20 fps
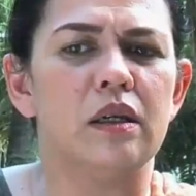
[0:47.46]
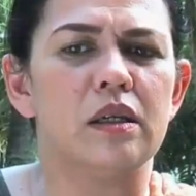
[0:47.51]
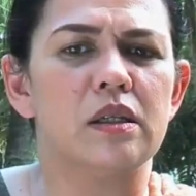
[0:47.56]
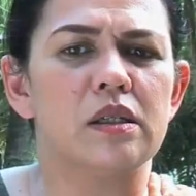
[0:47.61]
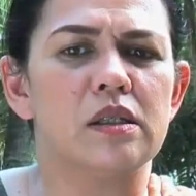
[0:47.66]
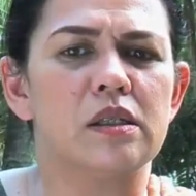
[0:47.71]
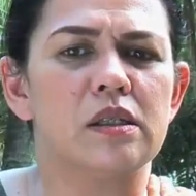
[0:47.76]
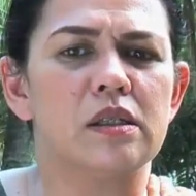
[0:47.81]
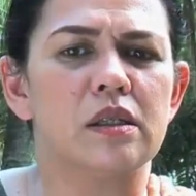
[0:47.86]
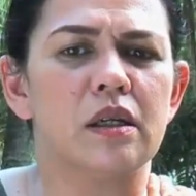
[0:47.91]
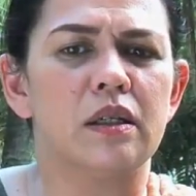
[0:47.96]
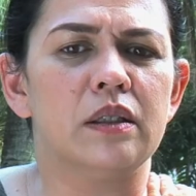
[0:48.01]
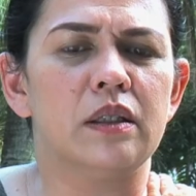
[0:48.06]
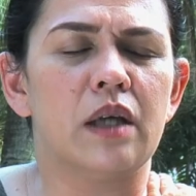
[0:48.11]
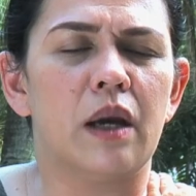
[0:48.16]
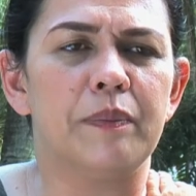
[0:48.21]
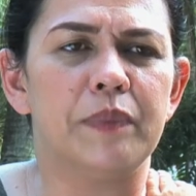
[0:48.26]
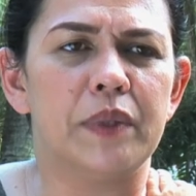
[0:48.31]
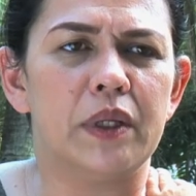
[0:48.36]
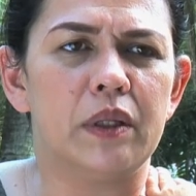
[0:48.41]
is
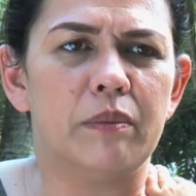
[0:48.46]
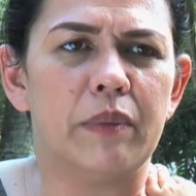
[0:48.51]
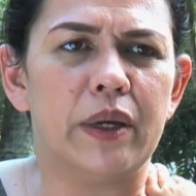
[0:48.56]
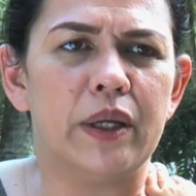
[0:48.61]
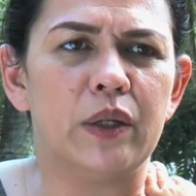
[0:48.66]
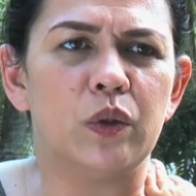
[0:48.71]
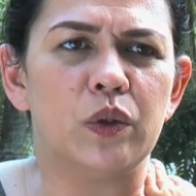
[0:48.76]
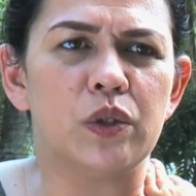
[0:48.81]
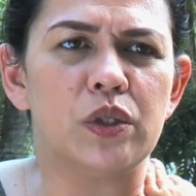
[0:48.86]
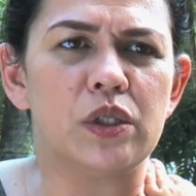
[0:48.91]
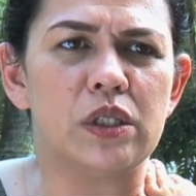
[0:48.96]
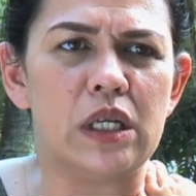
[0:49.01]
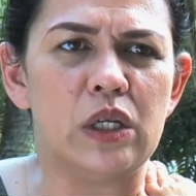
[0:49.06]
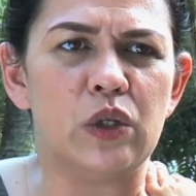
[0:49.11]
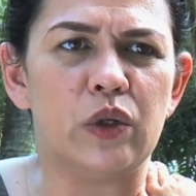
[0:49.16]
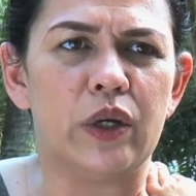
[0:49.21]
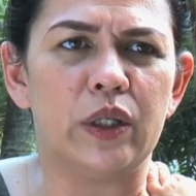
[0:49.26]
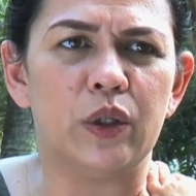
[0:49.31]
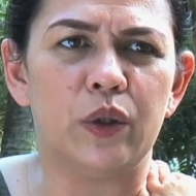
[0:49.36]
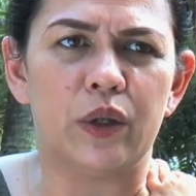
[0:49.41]
adopted by
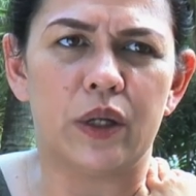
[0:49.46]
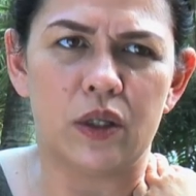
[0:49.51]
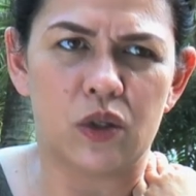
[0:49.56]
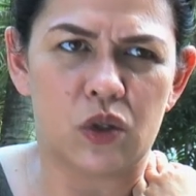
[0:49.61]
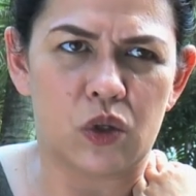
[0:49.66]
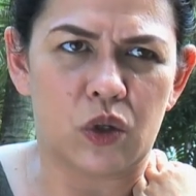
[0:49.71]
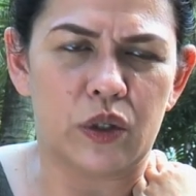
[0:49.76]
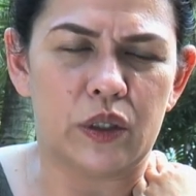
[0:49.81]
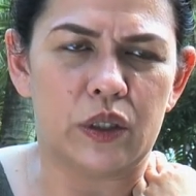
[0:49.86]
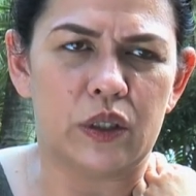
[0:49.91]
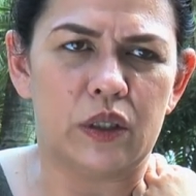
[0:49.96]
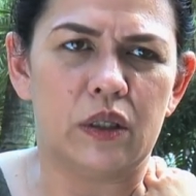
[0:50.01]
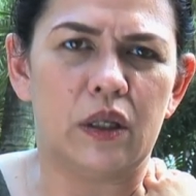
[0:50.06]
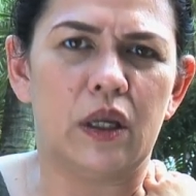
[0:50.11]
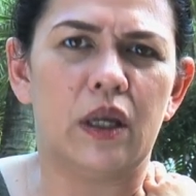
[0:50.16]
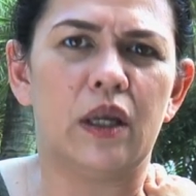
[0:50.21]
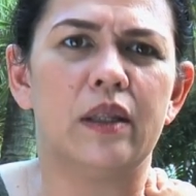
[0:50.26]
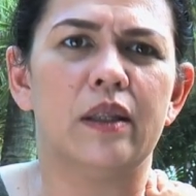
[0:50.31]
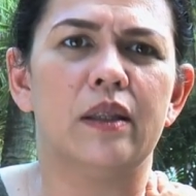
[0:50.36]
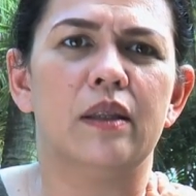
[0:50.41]
Justino and Corazon.
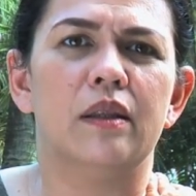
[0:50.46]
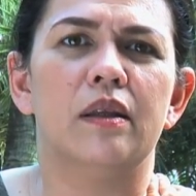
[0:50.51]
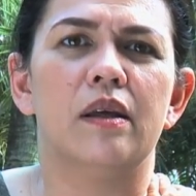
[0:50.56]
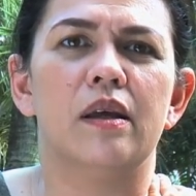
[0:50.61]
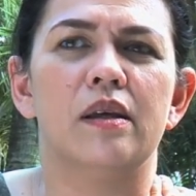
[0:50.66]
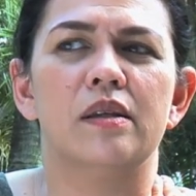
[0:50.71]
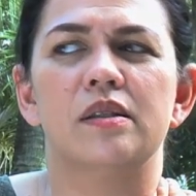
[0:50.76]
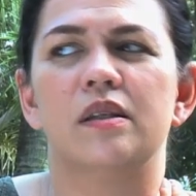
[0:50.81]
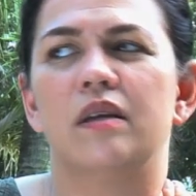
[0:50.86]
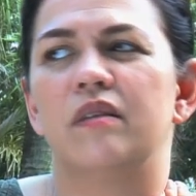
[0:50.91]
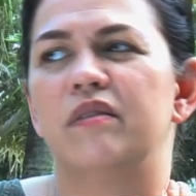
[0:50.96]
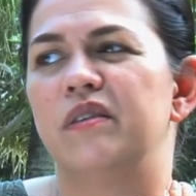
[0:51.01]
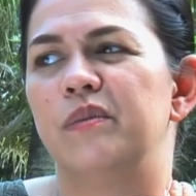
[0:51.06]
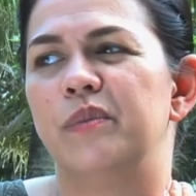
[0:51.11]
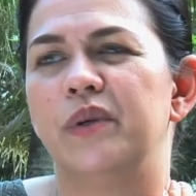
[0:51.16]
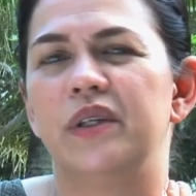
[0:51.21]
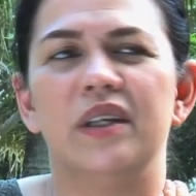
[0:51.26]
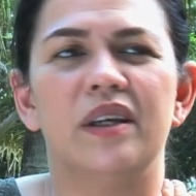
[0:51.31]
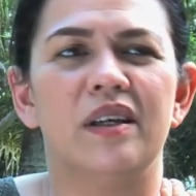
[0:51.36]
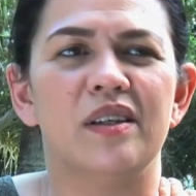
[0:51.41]
And as
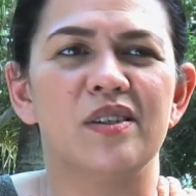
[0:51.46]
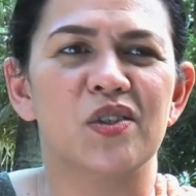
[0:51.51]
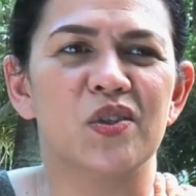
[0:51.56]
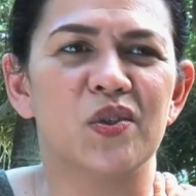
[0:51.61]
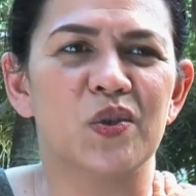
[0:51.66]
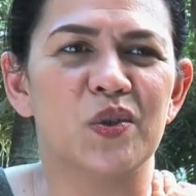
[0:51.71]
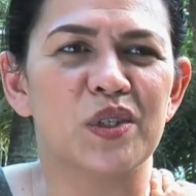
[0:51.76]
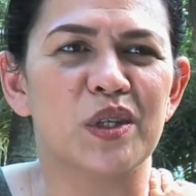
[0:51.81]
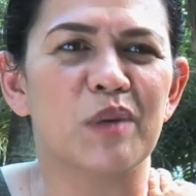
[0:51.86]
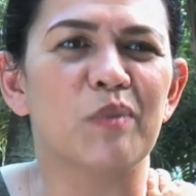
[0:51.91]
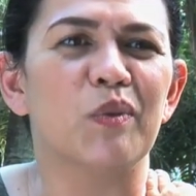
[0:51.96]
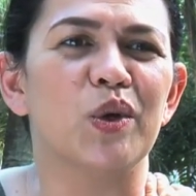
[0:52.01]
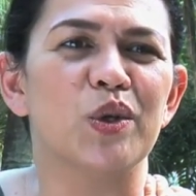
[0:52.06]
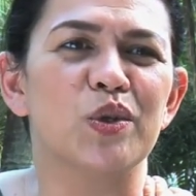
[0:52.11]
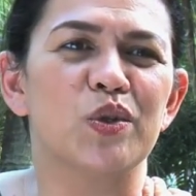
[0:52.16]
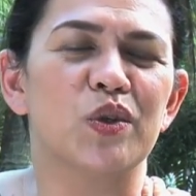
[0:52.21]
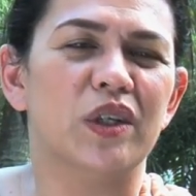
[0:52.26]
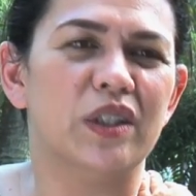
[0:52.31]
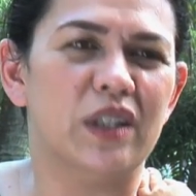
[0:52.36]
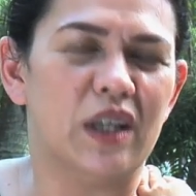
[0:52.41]
everybody else knows, I'm
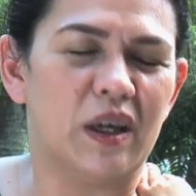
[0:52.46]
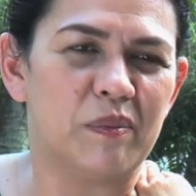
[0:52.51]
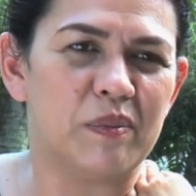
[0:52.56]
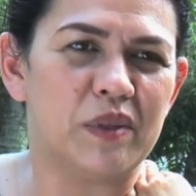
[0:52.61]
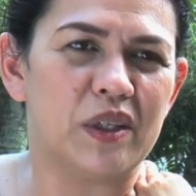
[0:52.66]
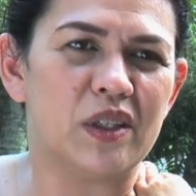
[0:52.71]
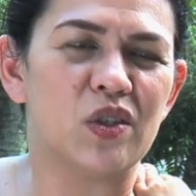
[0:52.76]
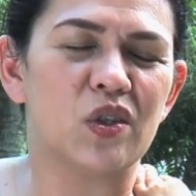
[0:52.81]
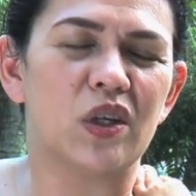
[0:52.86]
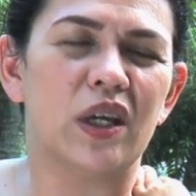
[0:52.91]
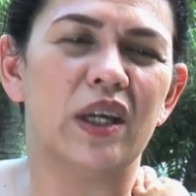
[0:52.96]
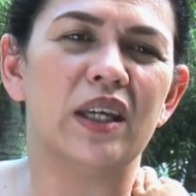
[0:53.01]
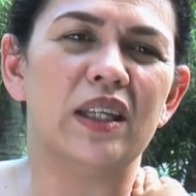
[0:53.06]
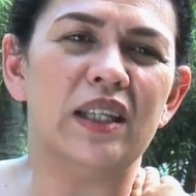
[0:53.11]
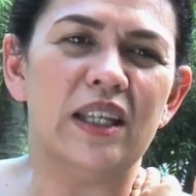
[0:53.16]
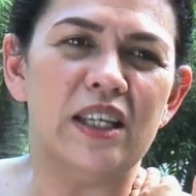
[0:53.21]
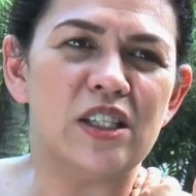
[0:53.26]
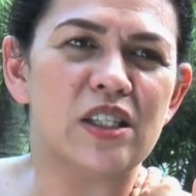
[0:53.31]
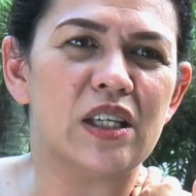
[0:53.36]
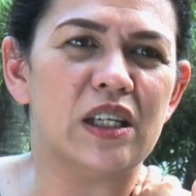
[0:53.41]
also adopted, so I
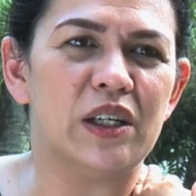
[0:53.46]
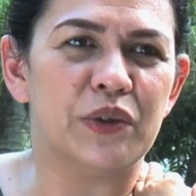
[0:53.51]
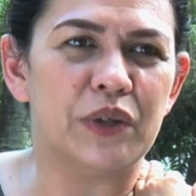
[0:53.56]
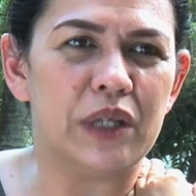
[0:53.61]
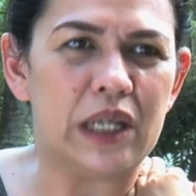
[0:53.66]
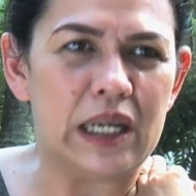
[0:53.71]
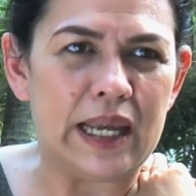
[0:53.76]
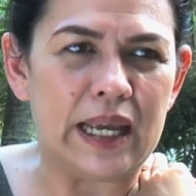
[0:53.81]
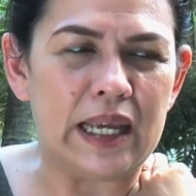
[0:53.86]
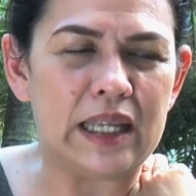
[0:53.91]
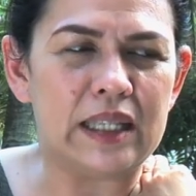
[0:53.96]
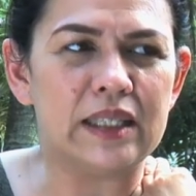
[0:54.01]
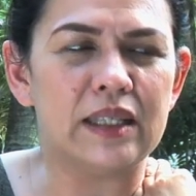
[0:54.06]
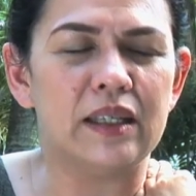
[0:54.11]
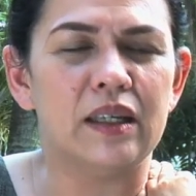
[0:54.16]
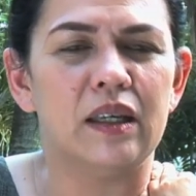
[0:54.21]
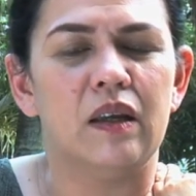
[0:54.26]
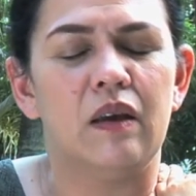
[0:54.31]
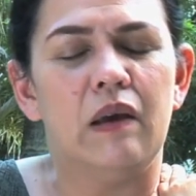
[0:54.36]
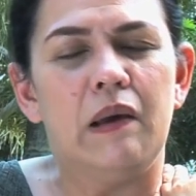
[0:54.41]
can easily relate.
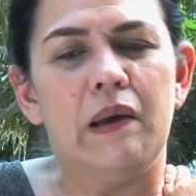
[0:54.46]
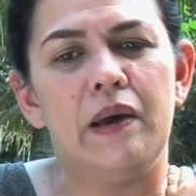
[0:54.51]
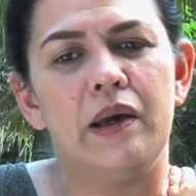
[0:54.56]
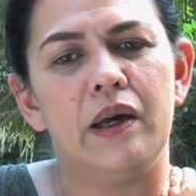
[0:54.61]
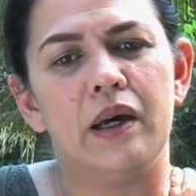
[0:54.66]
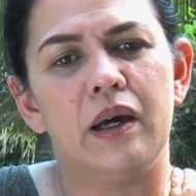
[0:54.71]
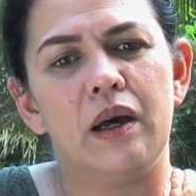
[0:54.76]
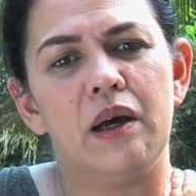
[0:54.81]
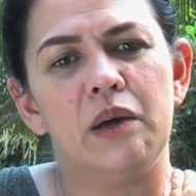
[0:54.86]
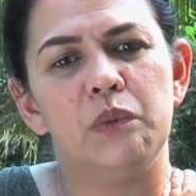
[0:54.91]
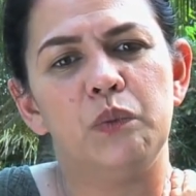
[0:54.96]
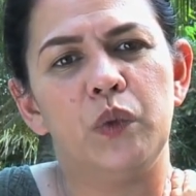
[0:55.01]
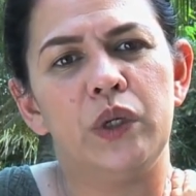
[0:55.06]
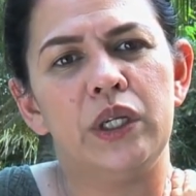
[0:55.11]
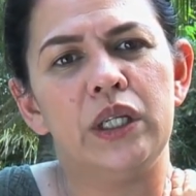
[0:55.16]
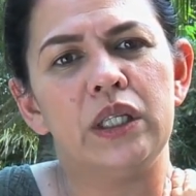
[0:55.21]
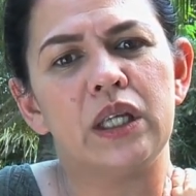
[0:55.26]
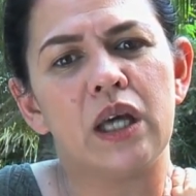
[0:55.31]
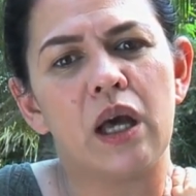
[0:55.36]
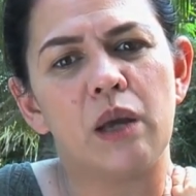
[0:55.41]

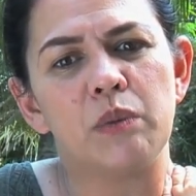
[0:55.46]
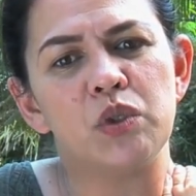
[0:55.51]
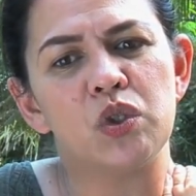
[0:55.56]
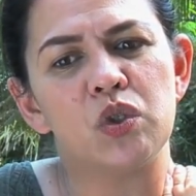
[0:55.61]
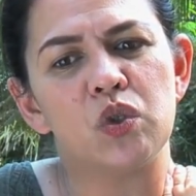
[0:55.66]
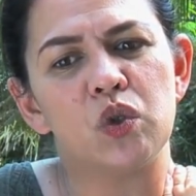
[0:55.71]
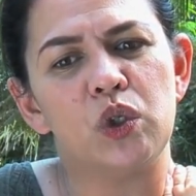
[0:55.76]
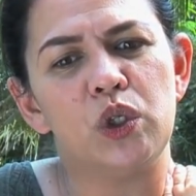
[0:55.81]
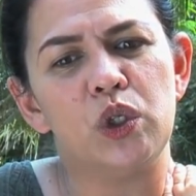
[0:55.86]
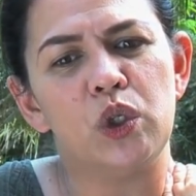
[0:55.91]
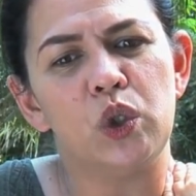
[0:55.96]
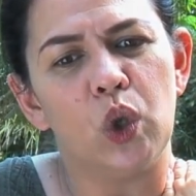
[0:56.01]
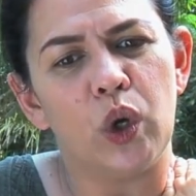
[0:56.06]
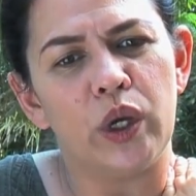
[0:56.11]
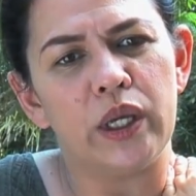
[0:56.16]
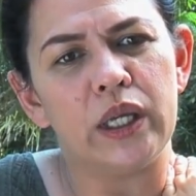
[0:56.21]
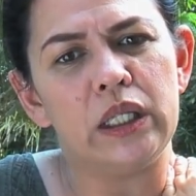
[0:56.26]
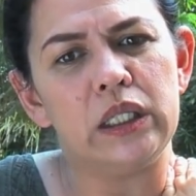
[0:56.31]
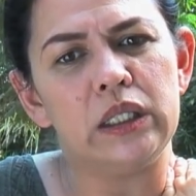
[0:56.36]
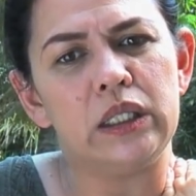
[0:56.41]
When it comes to
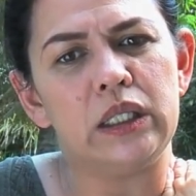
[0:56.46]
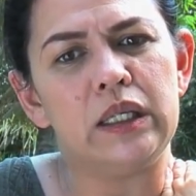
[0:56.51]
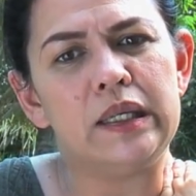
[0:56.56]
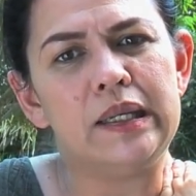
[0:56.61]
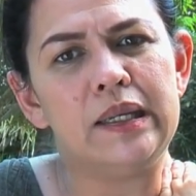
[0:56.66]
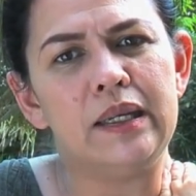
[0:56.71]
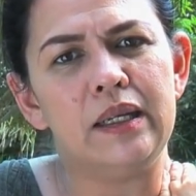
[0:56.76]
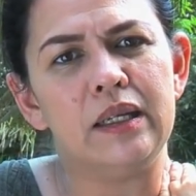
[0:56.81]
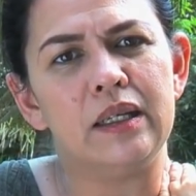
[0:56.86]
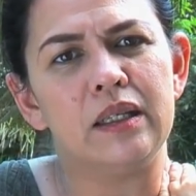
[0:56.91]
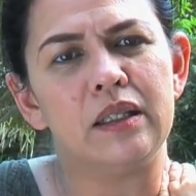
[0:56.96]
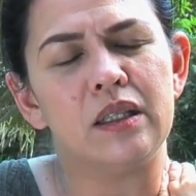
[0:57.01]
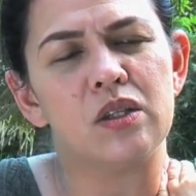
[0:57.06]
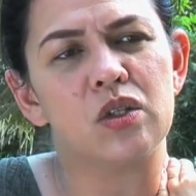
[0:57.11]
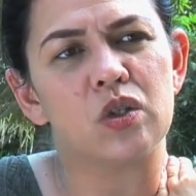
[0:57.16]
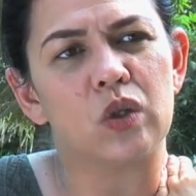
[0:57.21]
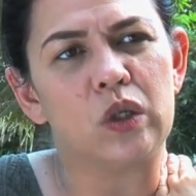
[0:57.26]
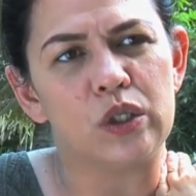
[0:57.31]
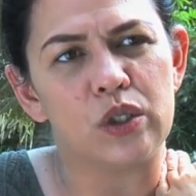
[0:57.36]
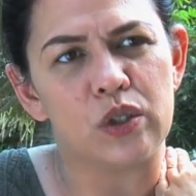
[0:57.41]
loyalty, it
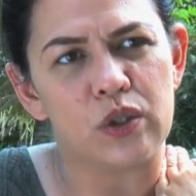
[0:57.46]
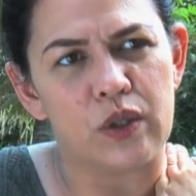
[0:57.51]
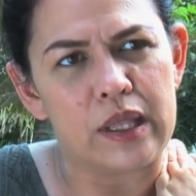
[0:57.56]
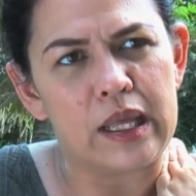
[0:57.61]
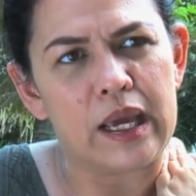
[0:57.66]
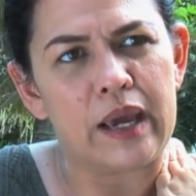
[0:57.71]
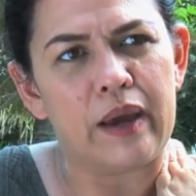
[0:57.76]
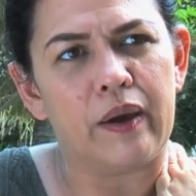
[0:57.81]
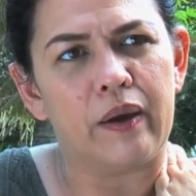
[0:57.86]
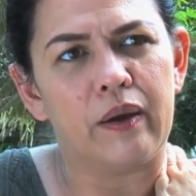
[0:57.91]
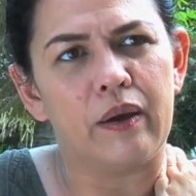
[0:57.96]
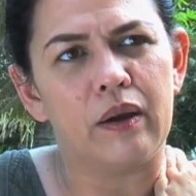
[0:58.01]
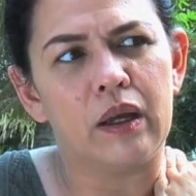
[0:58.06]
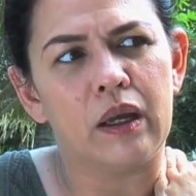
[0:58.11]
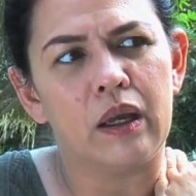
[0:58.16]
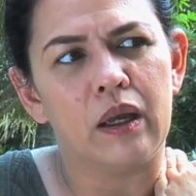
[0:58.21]
is also there.